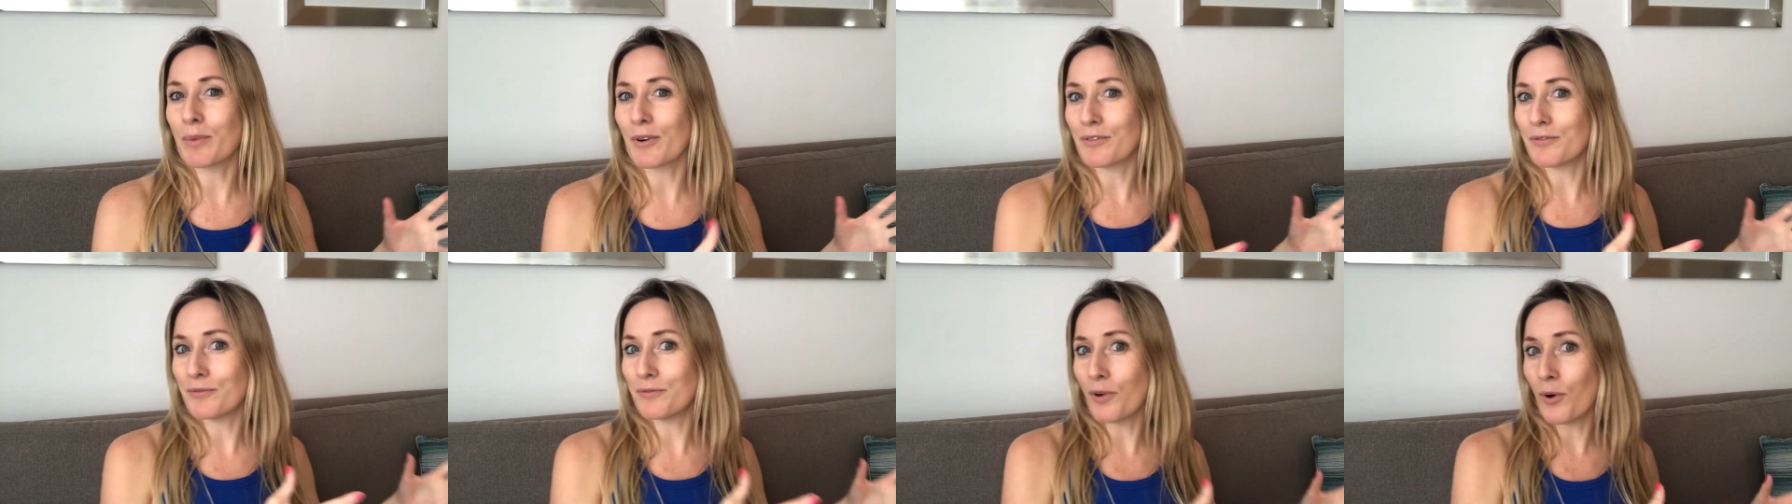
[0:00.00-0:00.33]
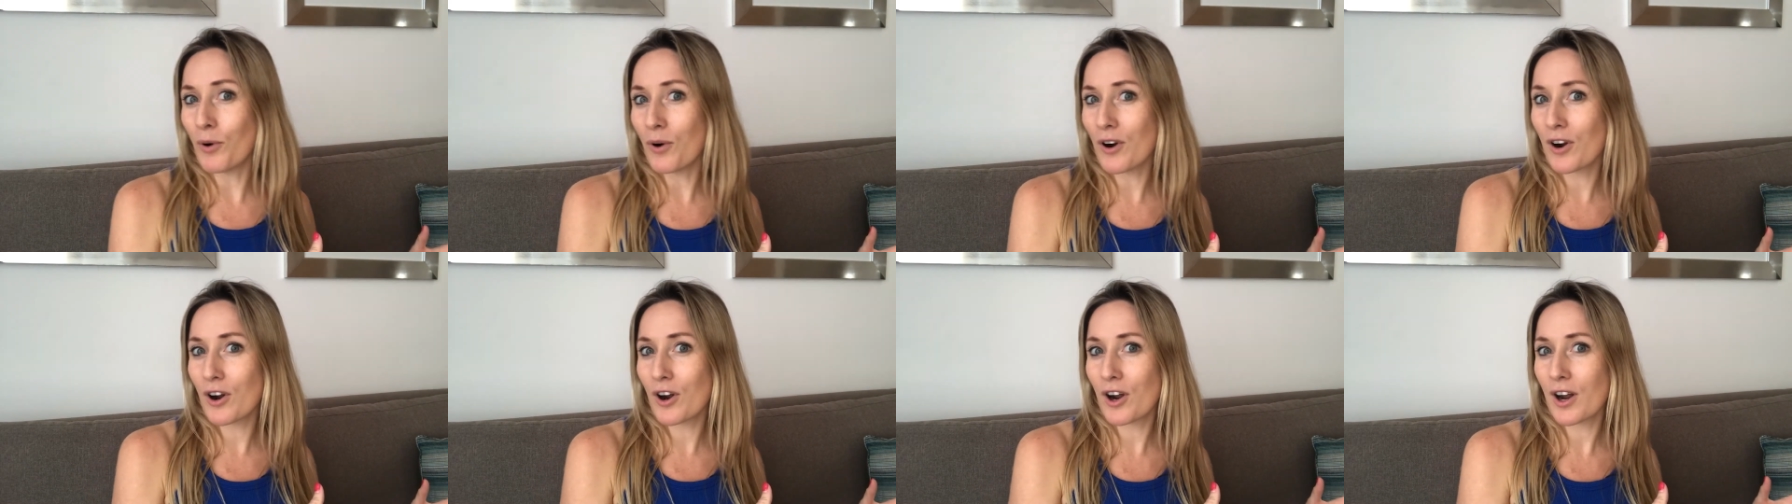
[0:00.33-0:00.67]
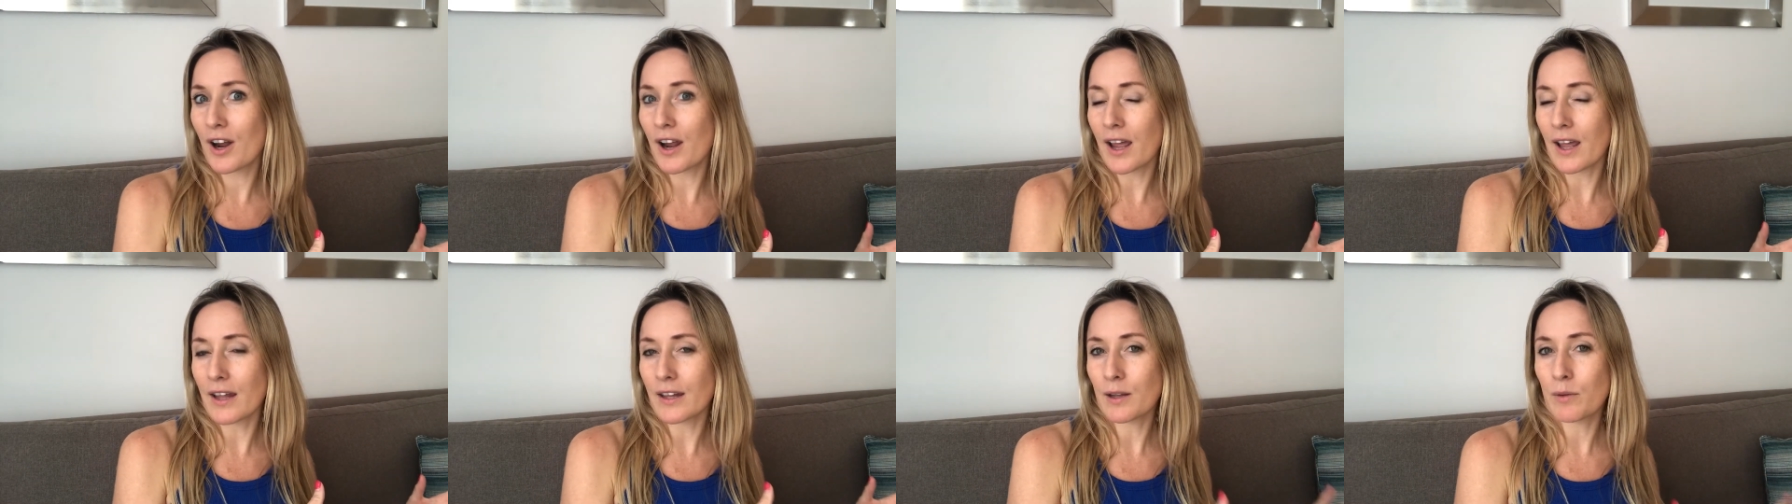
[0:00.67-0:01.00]
before
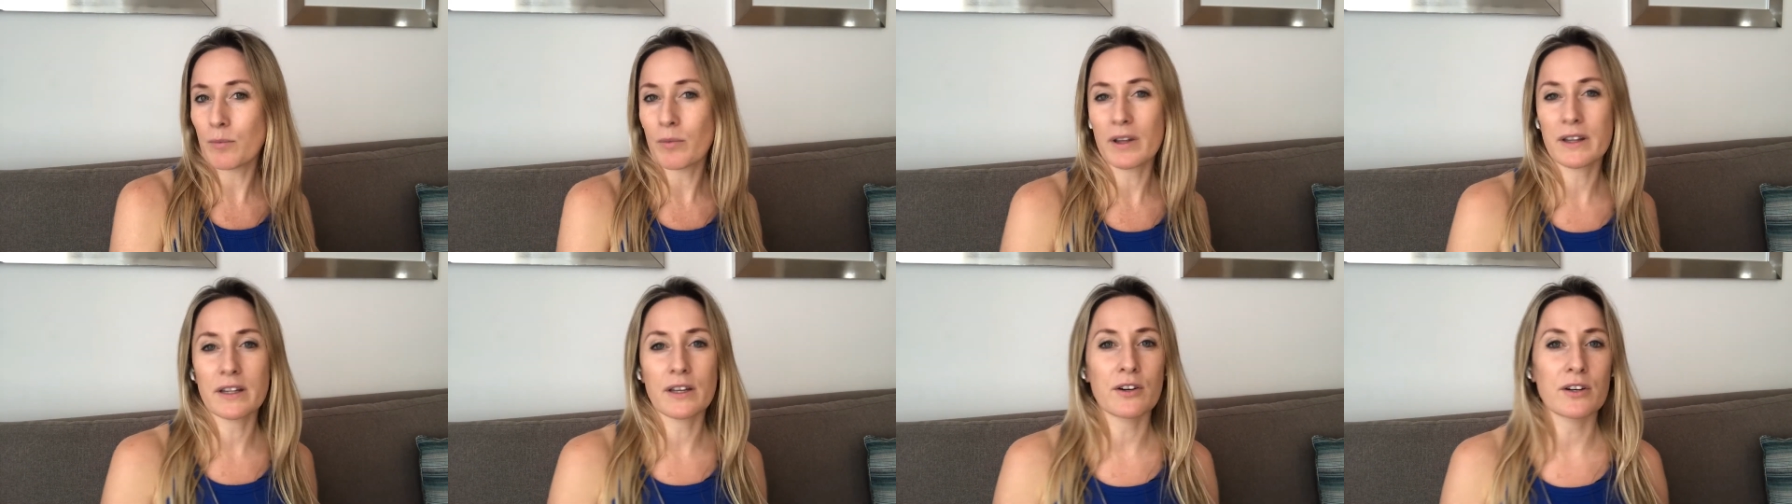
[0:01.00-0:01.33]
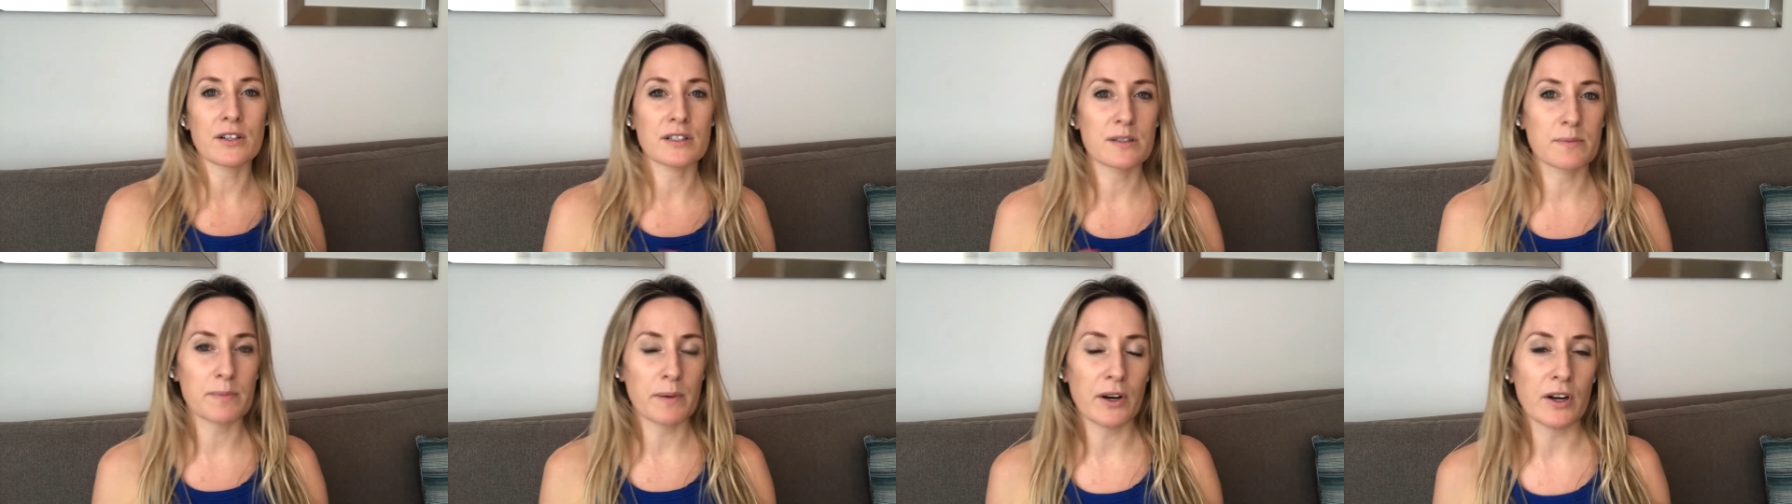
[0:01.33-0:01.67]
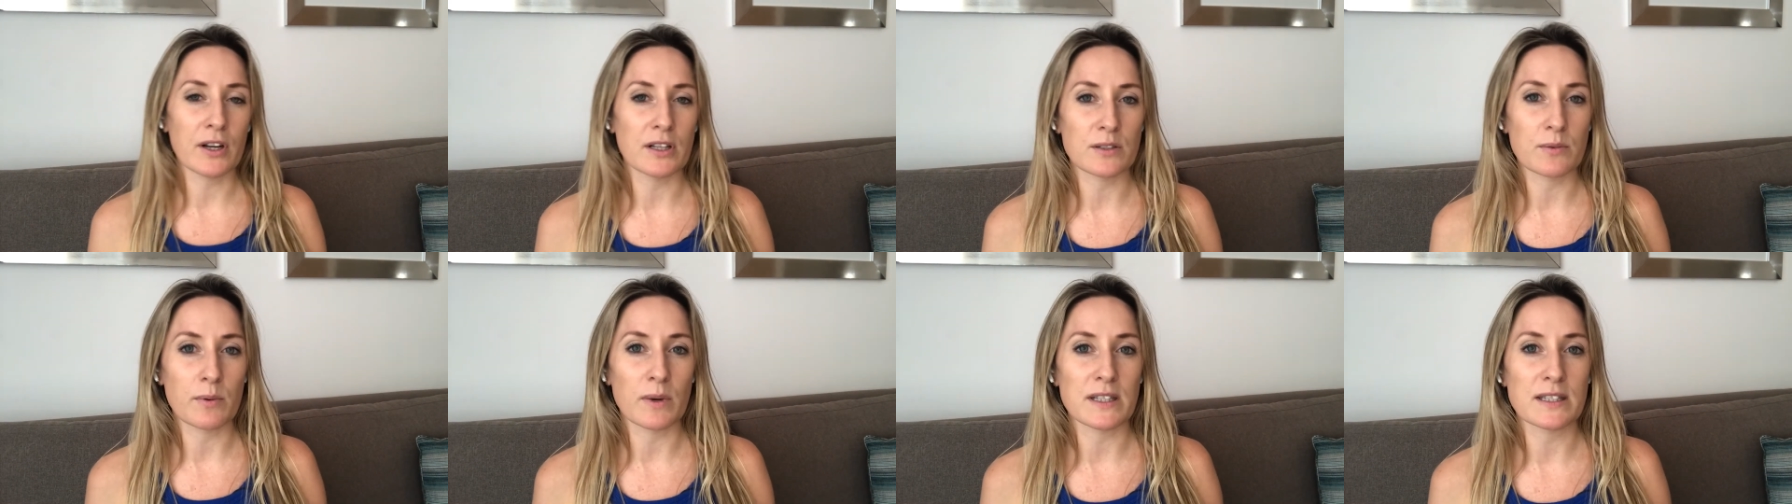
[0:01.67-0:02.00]
and then what their
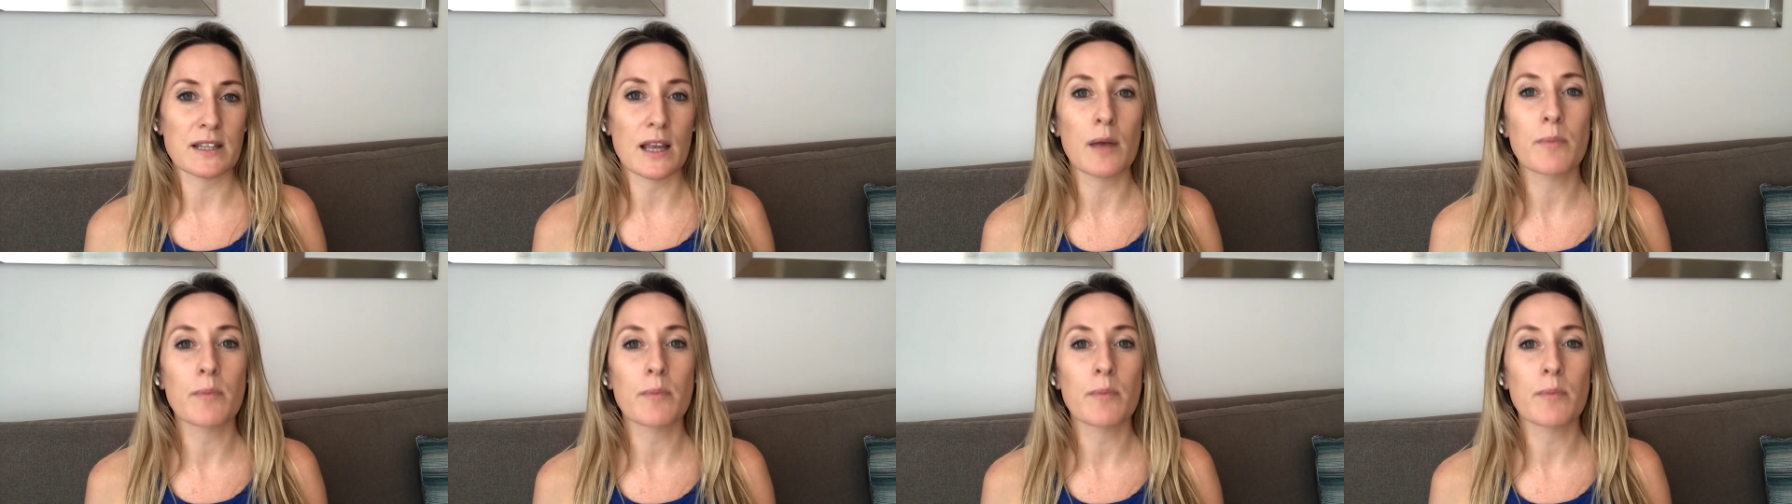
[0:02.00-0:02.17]
experience was.